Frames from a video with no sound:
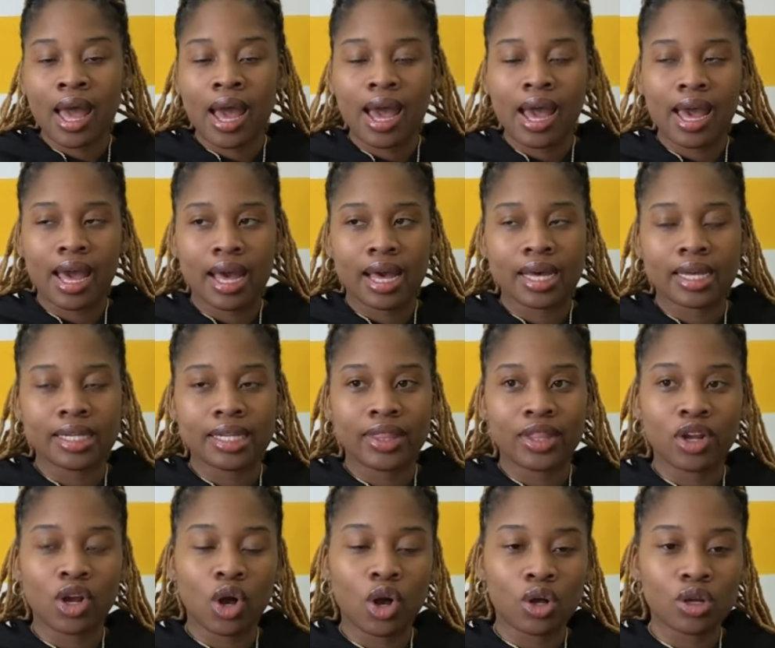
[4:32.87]
And
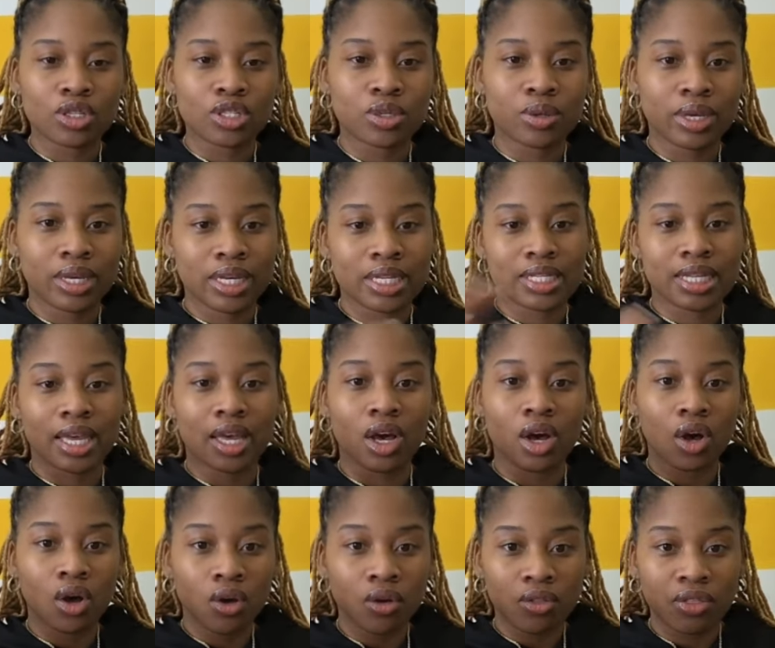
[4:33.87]
there also is an
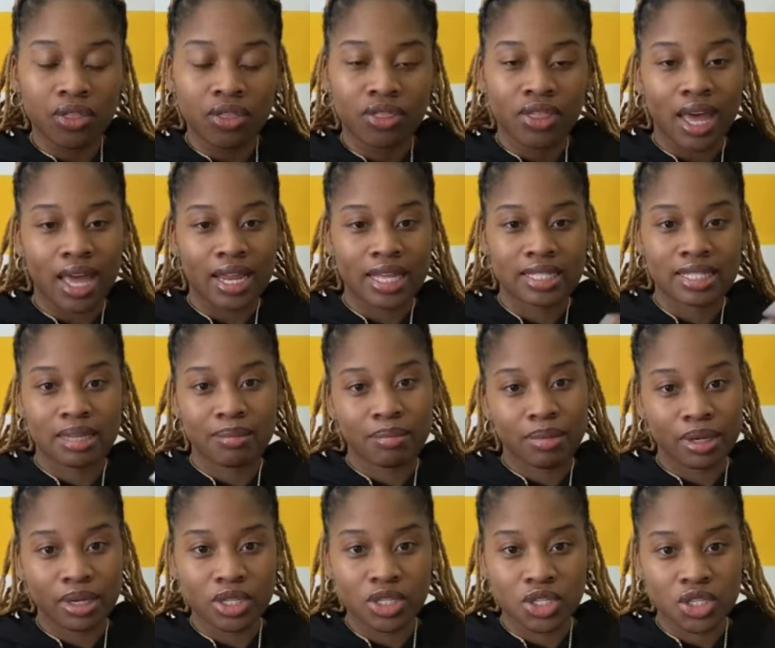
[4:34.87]
oath that is
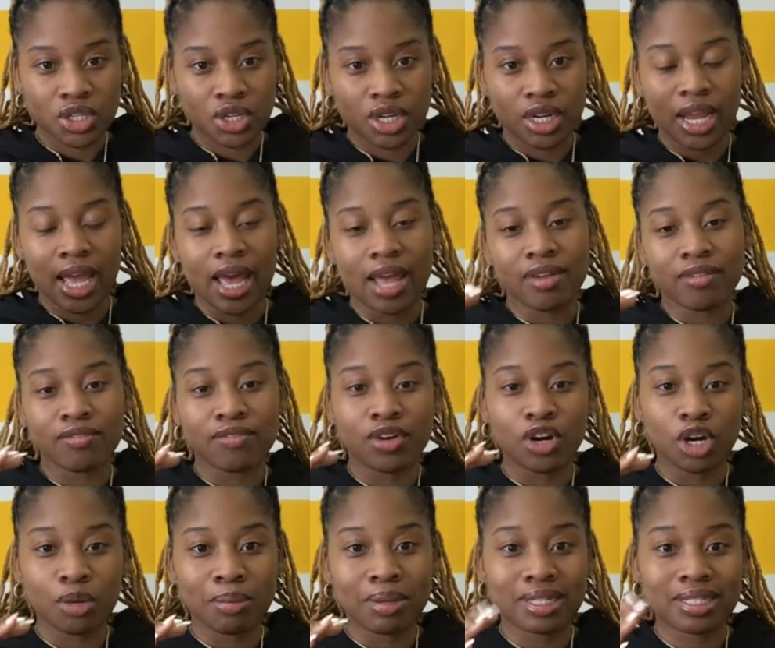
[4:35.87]
administered and
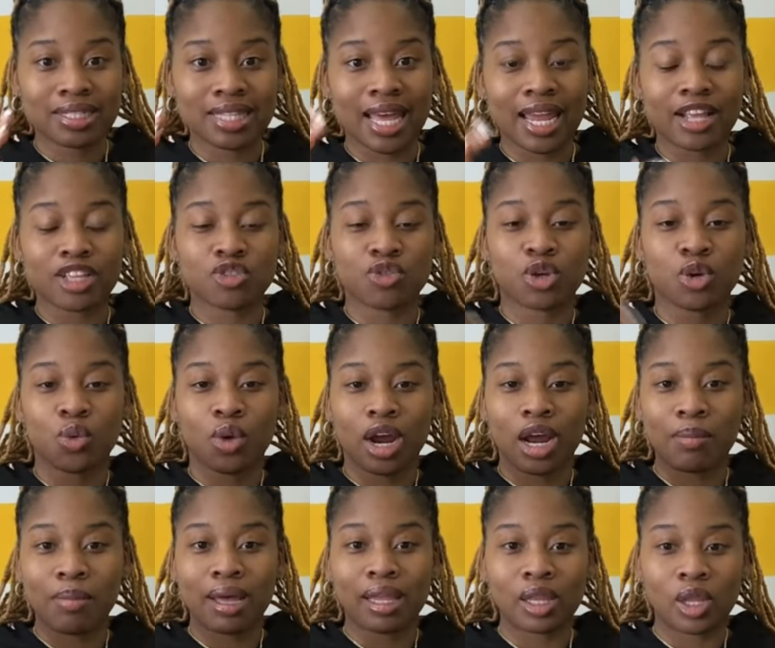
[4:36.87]
verbiage that is
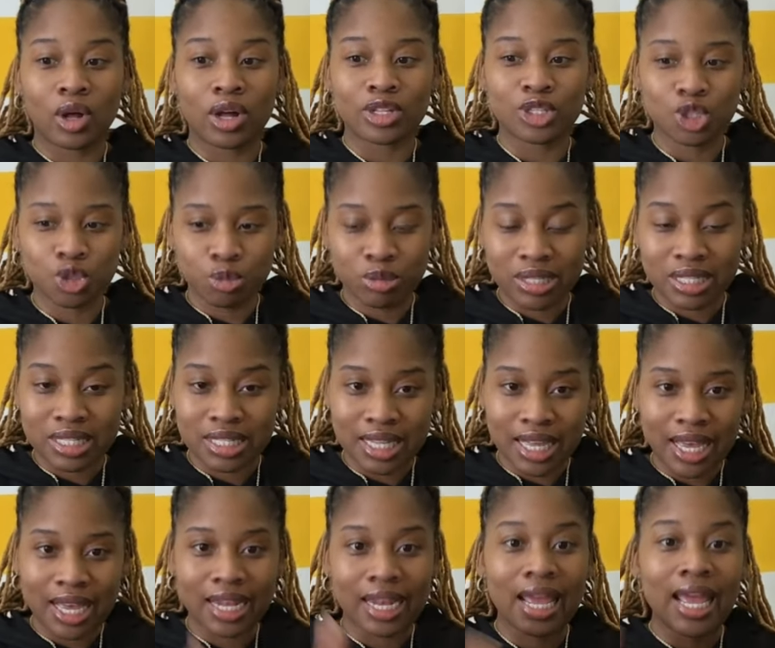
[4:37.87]
required by law to be
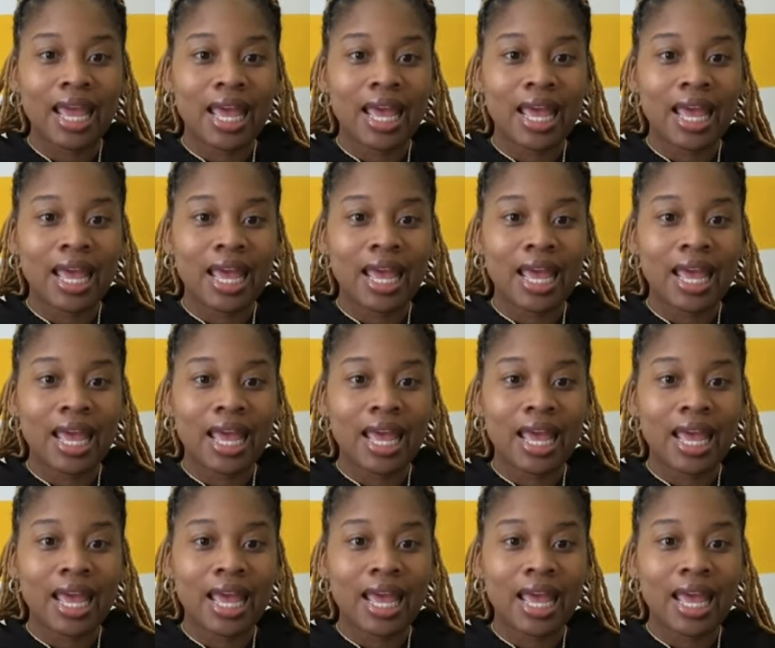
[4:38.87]
said.